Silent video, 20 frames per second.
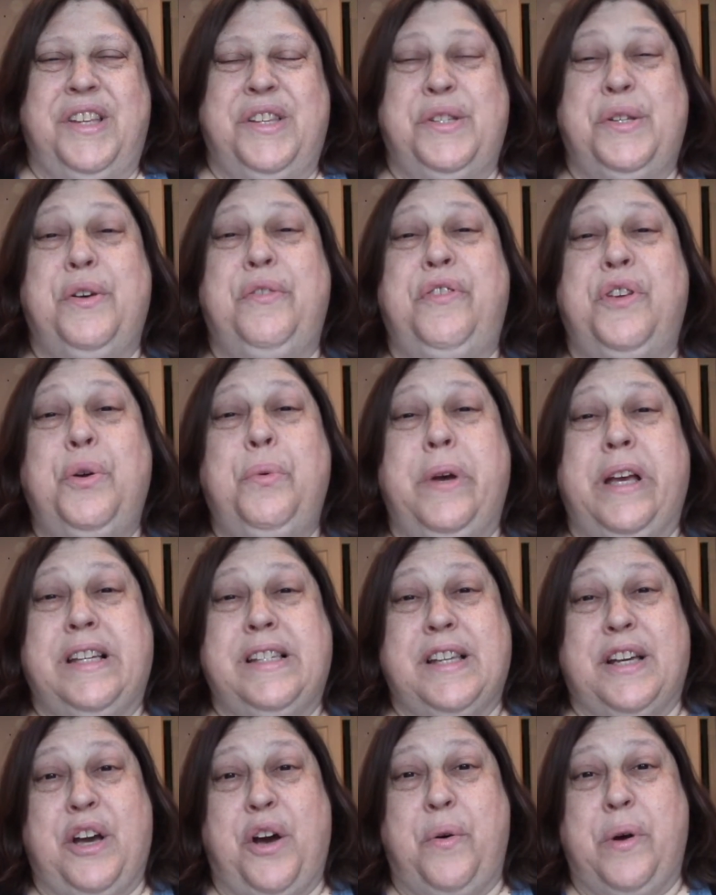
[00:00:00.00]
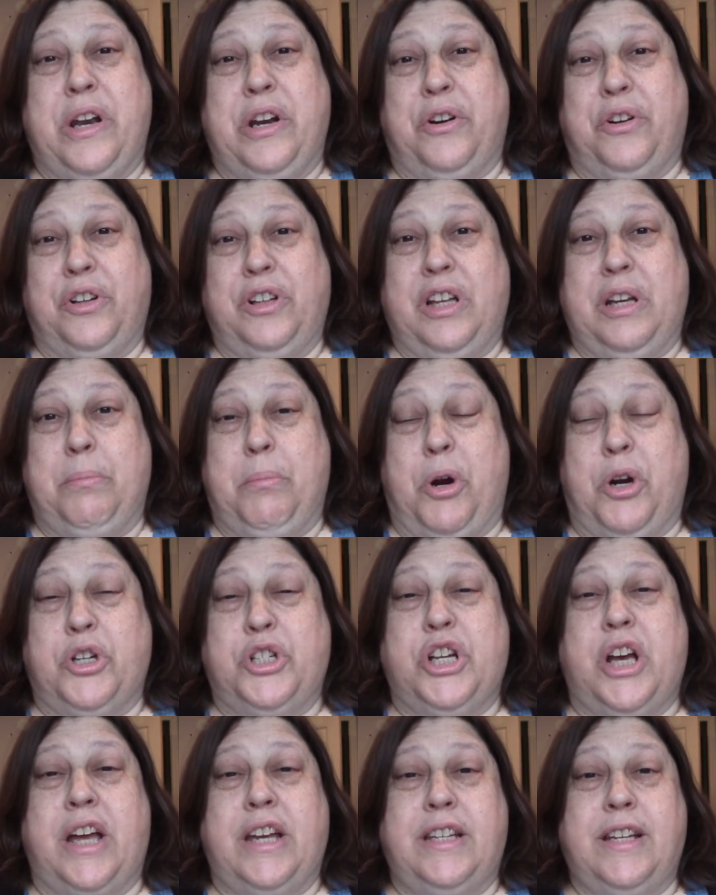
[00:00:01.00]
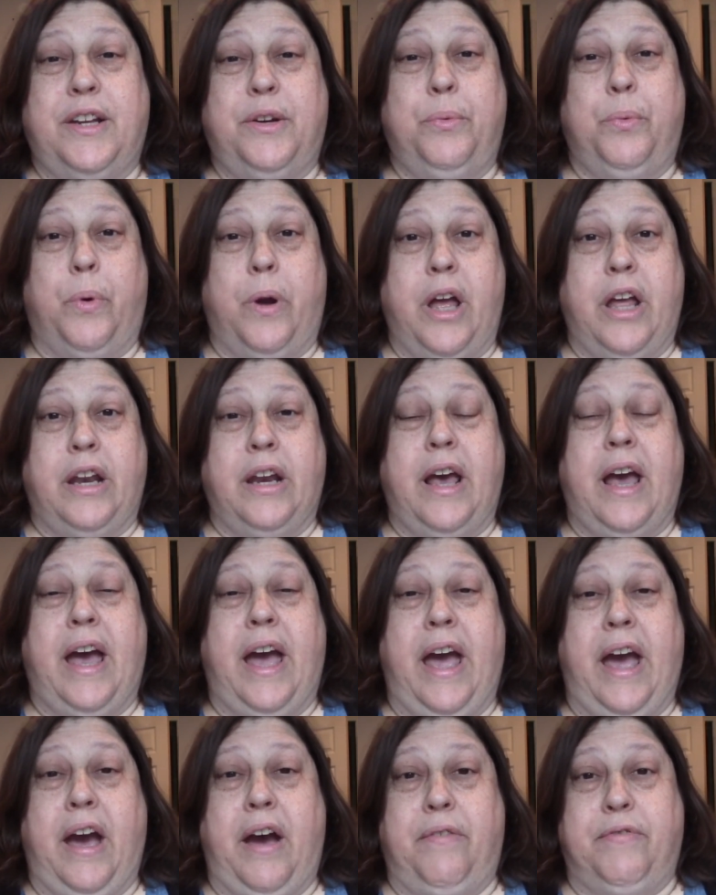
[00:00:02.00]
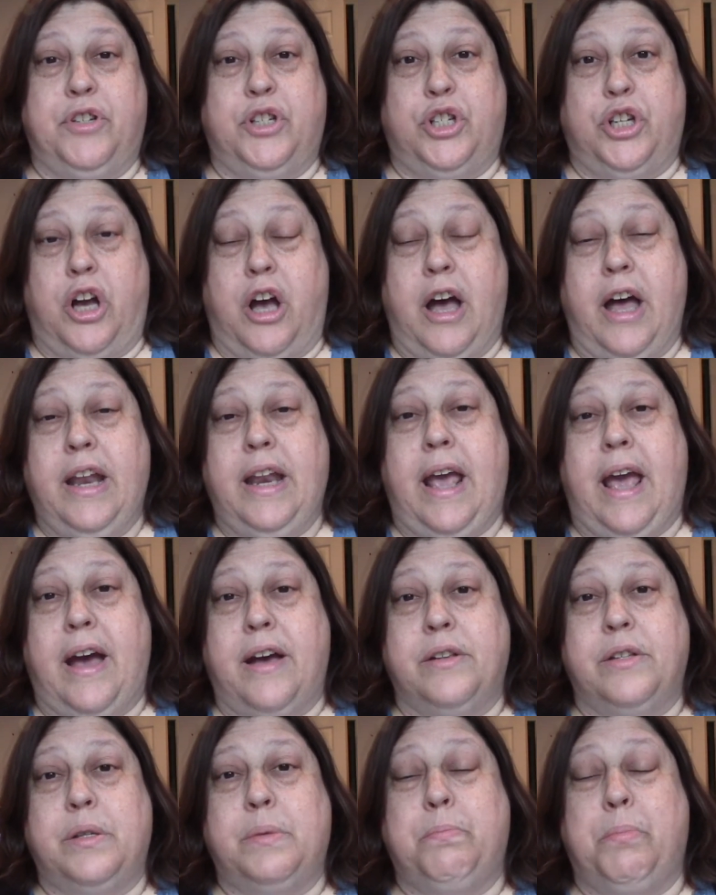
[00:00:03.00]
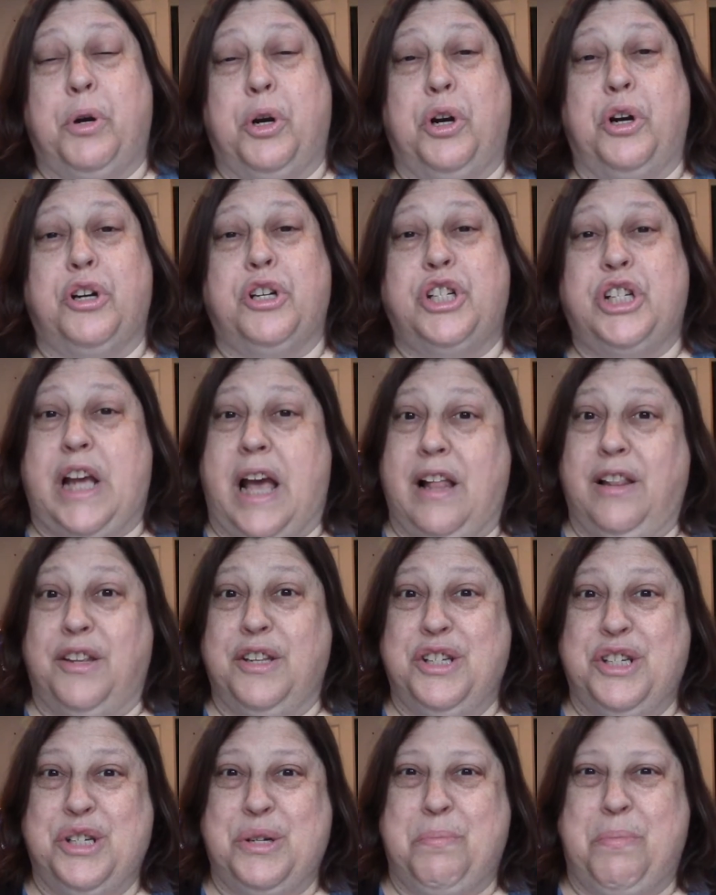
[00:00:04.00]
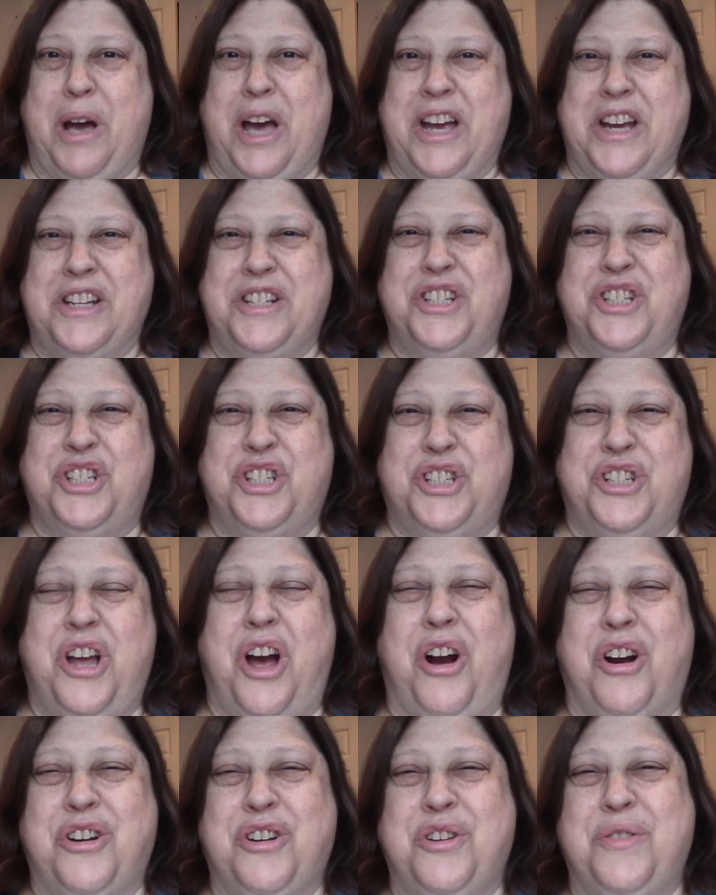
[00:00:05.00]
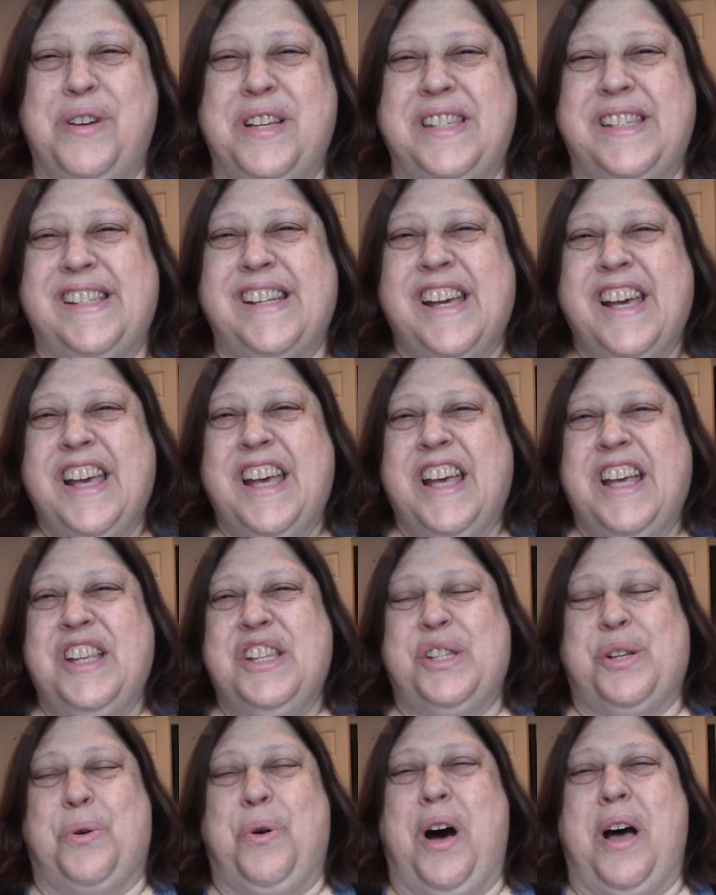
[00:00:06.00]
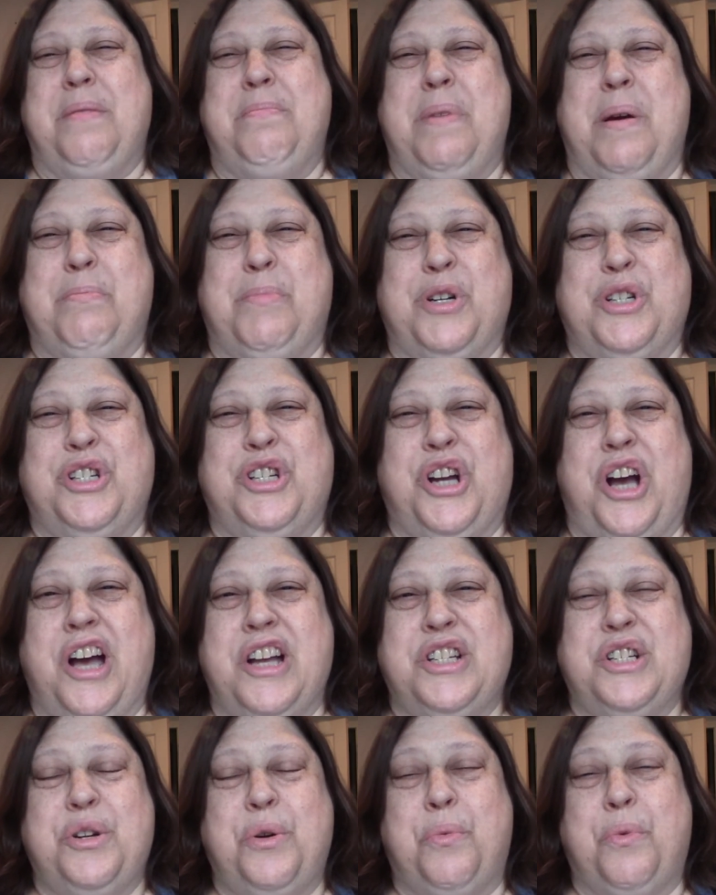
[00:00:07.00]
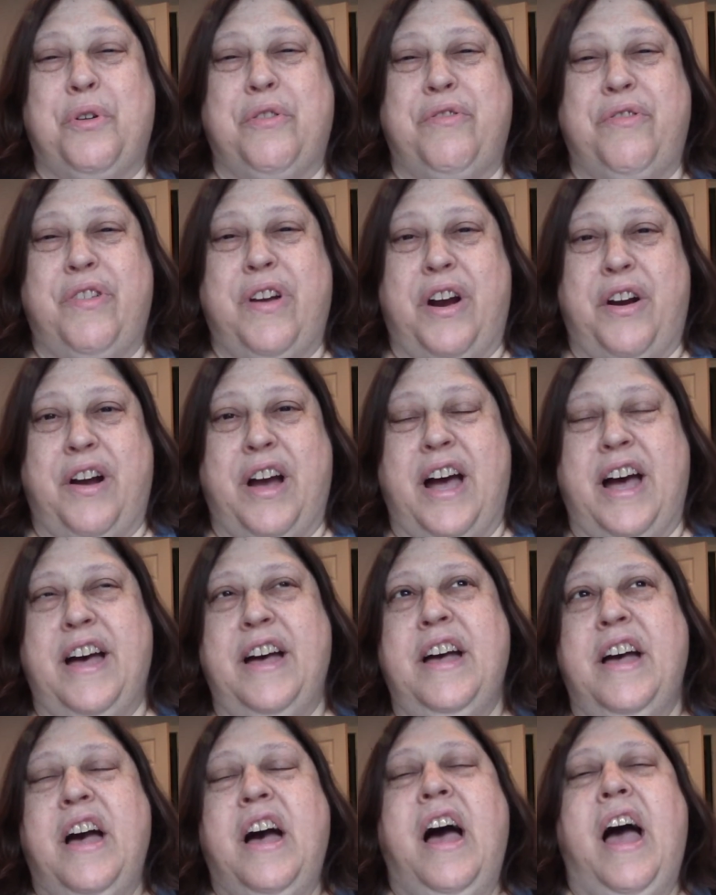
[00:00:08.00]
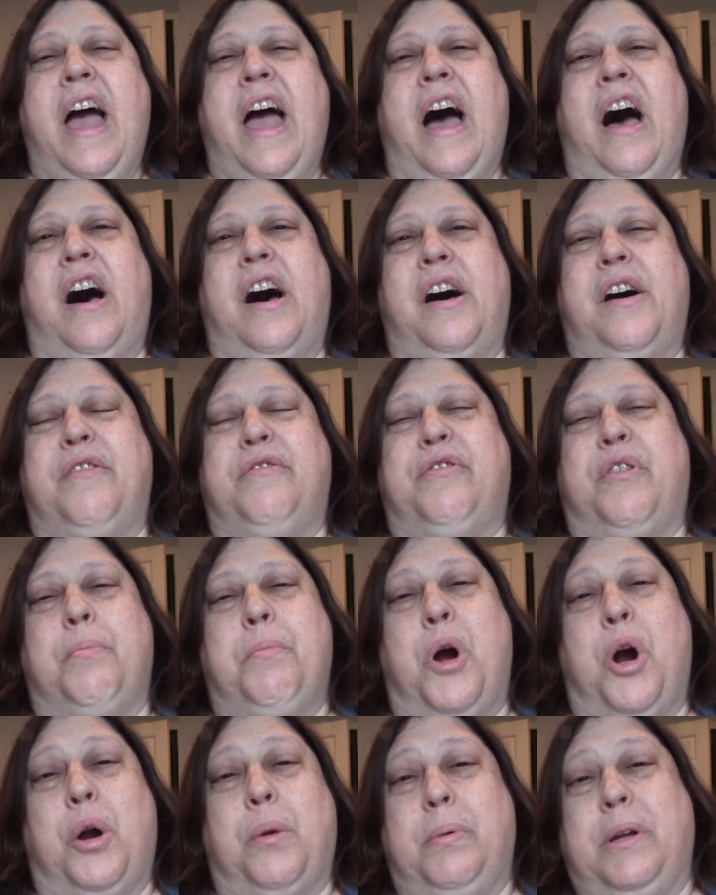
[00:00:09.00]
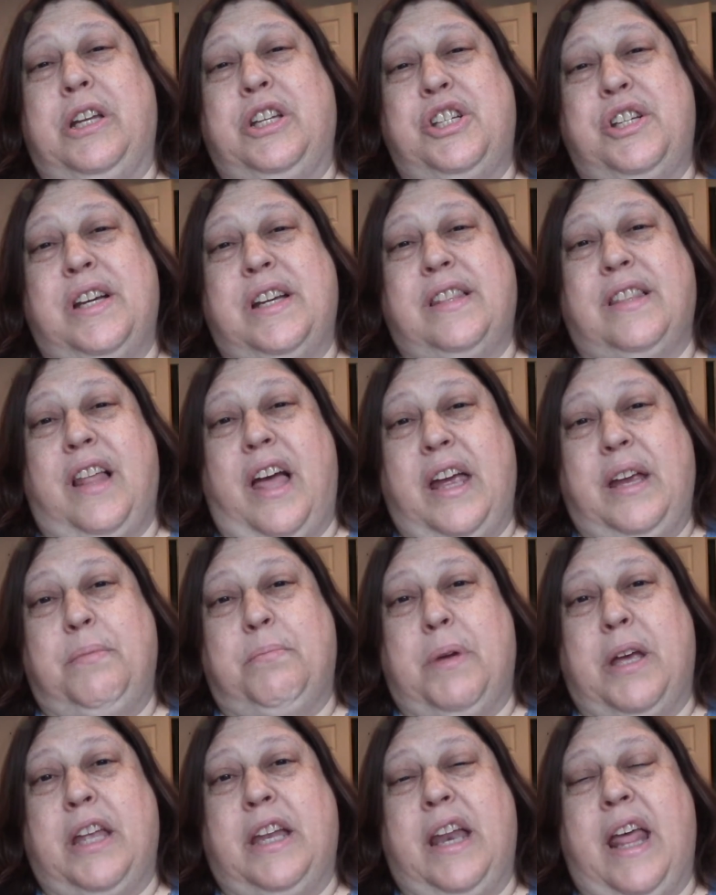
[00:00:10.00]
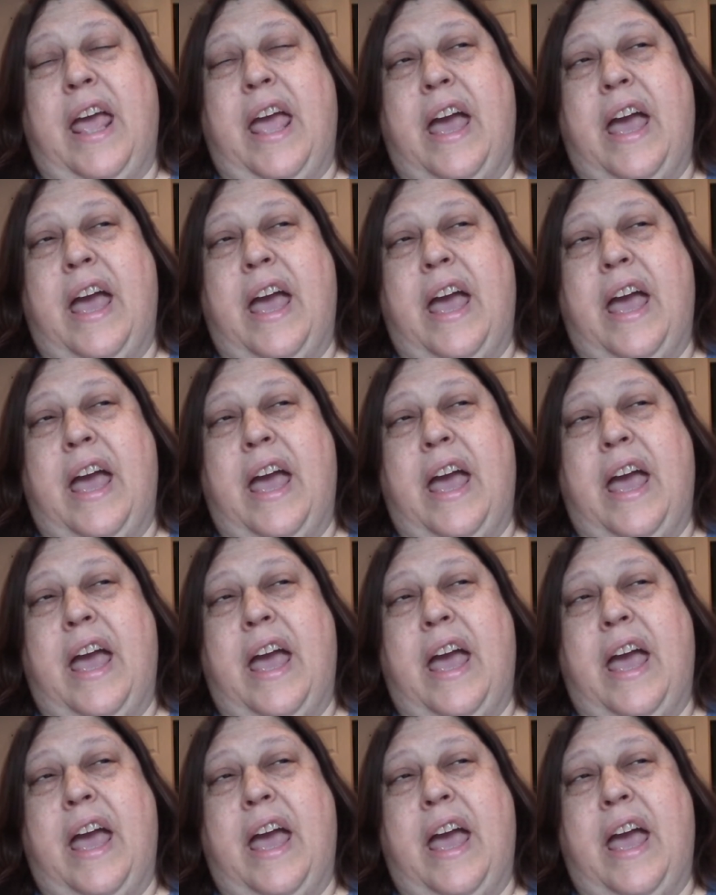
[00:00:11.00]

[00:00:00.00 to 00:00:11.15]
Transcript: So a few weeks ago in early March, I did run a half shot as per challenged by our newest squad member, Josh Rivera, from RPG Enlightenment.